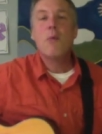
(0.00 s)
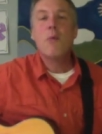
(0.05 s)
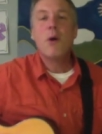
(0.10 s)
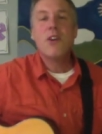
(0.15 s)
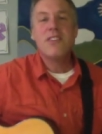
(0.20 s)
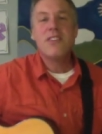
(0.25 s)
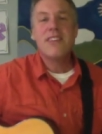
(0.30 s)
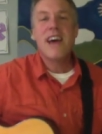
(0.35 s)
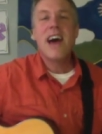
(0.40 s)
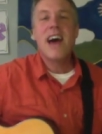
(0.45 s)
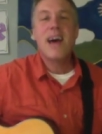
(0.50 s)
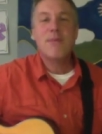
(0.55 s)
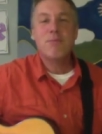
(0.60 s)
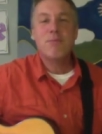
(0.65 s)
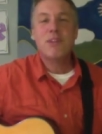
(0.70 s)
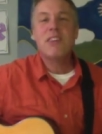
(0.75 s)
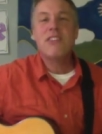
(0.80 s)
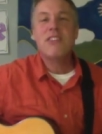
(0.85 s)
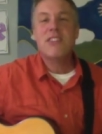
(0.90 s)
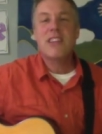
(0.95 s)
time,
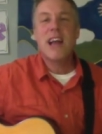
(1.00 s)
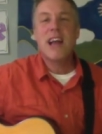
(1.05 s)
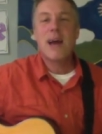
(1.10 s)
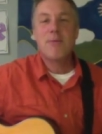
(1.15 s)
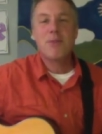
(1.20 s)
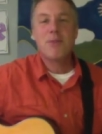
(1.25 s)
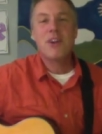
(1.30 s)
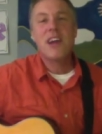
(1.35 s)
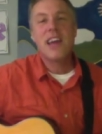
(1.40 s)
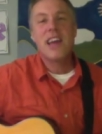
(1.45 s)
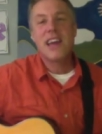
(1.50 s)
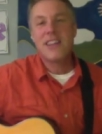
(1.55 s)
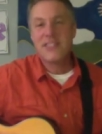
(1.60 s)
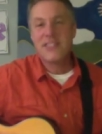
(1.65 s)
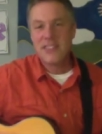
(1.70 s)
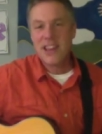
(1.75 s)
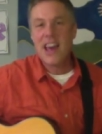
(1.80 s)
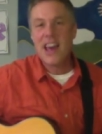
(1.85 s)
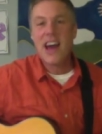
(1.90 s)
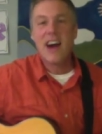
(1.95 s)
please clap your hands
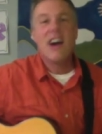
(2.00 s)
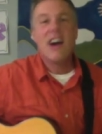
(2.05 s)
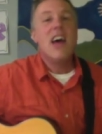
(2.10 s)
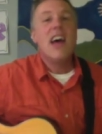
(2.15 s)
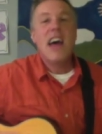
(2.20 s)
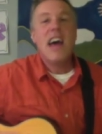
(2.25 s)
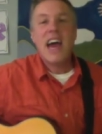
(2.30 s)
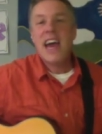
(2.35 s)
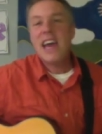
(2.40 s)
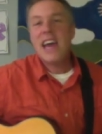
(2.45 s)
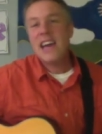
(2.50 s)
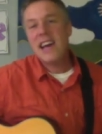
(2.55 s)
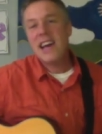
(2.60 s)
now. Hang